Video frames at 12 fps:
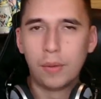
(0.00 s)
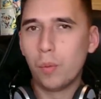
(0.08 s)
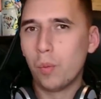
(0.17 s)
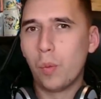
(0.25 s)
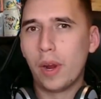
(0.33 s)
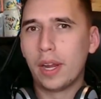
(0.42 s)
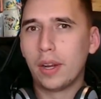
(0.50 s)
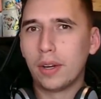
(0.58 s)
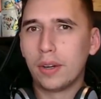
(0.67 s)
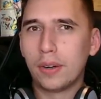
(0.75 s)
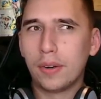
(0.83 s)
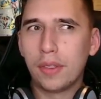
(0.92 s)

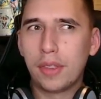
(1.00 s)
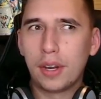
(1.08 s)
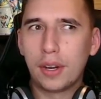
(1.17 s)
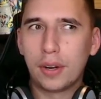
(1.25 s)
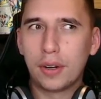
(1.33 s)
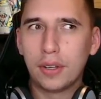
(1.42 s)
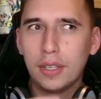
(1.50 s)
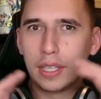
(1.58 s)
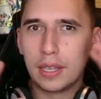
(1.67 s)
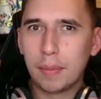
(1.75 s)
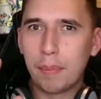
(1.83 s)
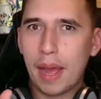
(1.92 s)
where their
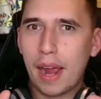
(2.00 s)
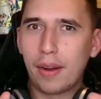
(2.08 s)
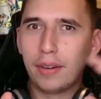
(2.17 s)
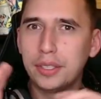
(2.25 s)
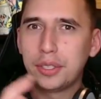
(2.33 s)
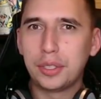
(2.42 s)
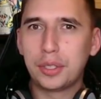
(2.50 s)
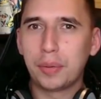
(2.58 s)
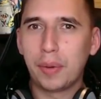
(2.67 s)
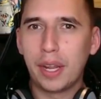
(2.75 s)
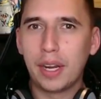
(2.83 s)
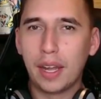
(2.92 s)
little bar is situated.